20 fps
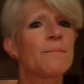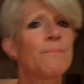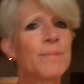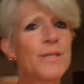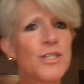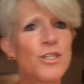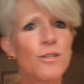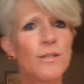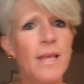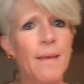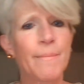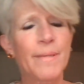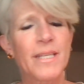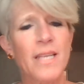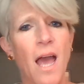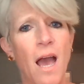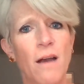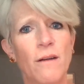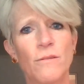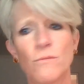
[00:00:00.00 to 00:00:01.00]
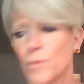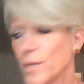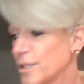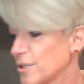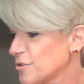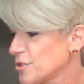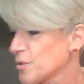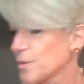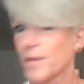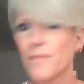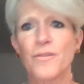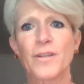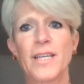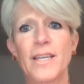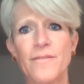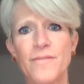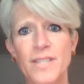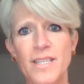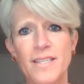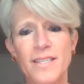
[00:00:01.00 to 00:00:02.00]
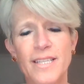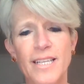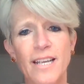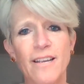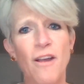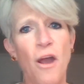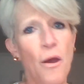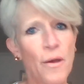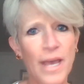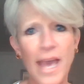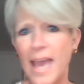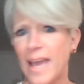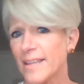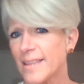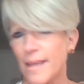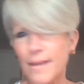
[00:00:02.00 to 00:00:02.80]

But do let me know what you're doing for gifts this year, okay?